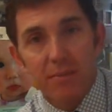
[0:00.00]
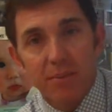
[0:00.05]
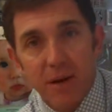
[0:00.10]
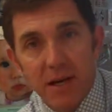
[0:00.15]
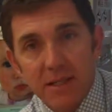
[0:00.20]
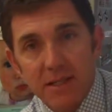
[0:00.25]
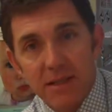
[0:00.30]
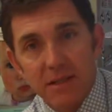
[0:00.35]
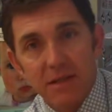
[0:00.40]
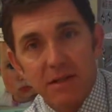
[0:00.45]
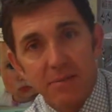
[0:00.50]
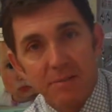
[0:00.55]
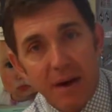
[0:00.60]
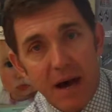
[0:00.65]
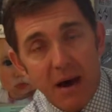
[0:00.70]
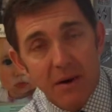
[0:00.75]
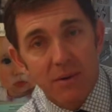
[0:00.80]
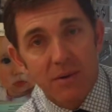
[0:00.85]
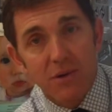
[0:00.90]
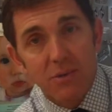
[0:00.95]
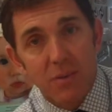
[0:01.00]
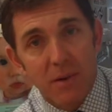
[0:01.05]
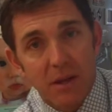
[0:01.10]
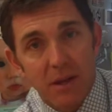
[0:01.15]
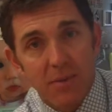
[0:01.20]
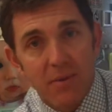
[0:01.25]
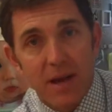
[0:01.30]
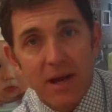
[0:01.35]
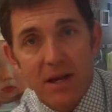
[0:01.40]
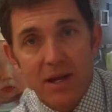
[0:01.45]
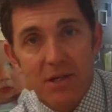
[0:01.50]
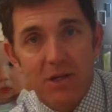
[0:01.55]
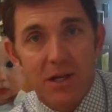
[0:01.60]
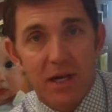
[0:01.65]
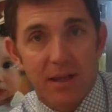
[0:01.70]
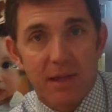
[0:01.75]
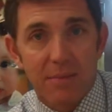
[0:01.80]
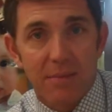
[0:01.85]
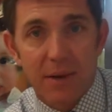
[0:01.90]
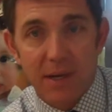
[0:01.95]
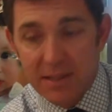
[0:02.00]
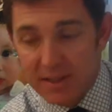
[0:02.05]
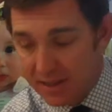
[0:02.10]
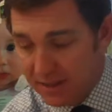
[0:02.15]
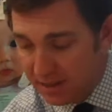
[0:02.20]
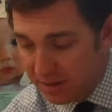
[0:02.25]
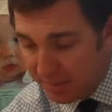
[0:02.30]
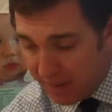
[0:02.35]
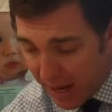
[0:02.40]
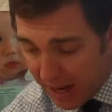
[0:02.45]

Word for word: the president's powers, one of the ways you can check the president's